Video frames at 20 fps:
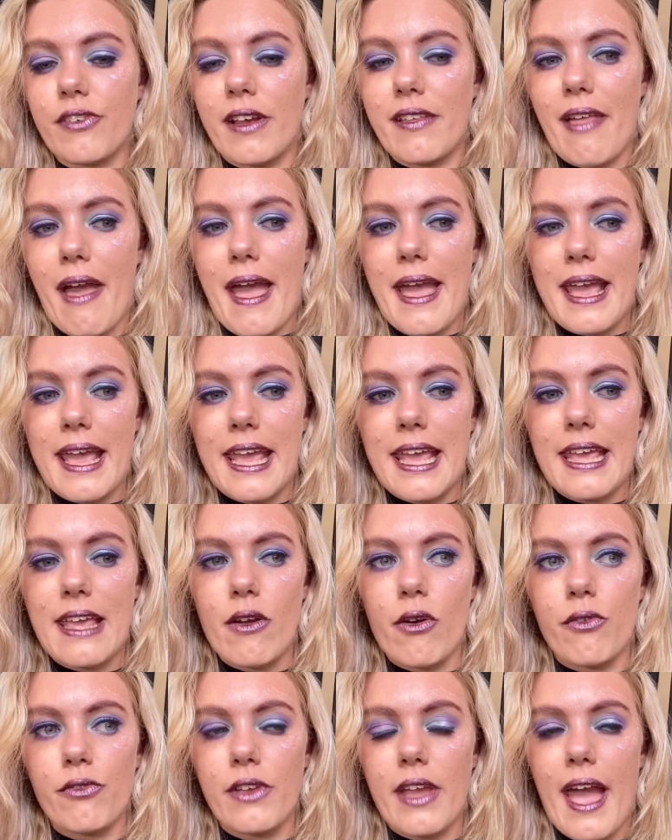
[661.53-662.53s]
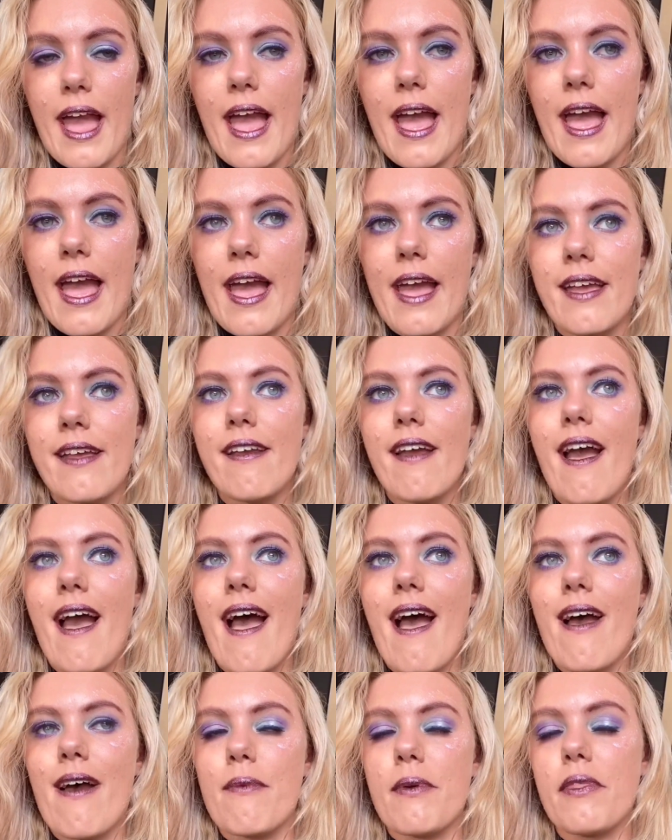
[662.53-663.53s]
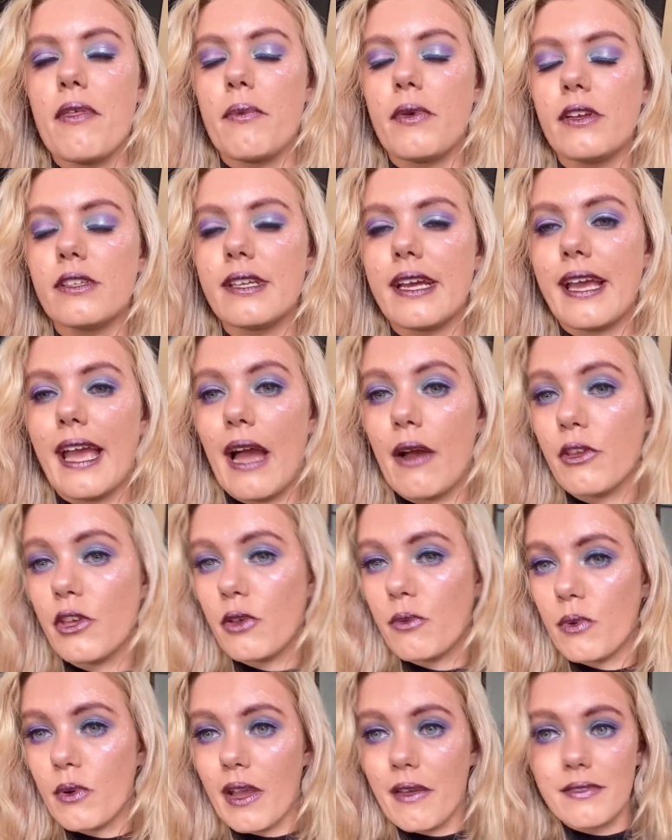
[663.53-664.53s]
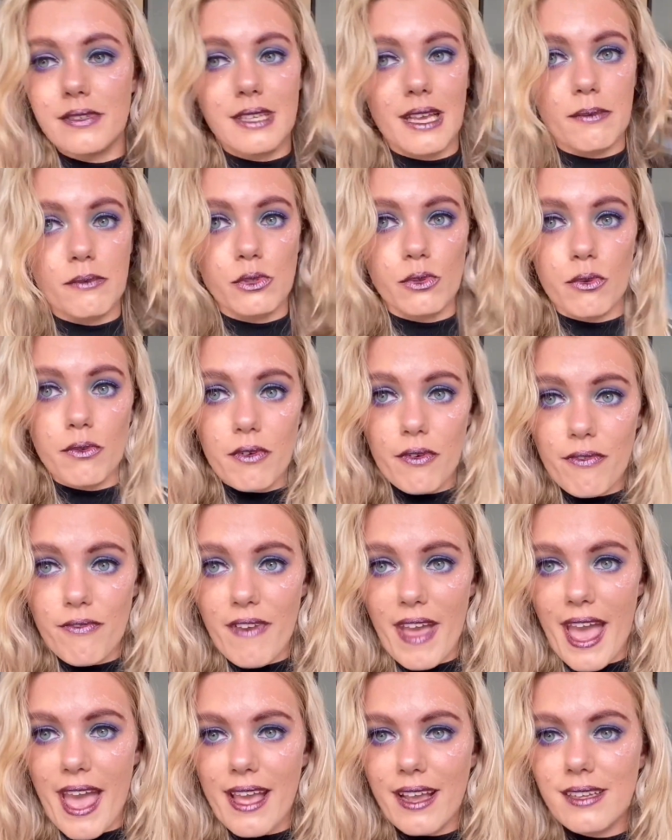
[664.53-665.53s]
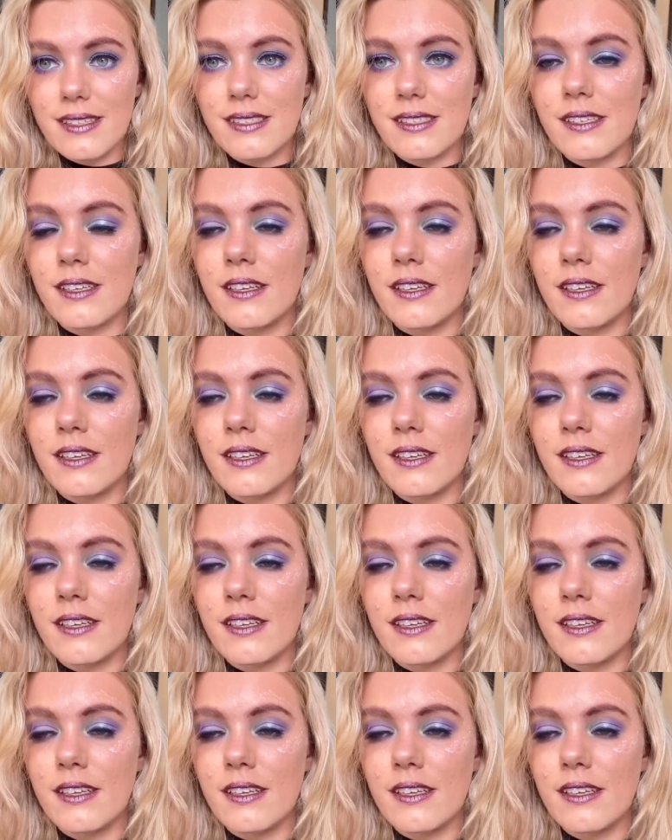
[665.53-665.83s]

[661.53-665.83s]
that heat on your hair, and then when you take it out you will get the same sort of effect.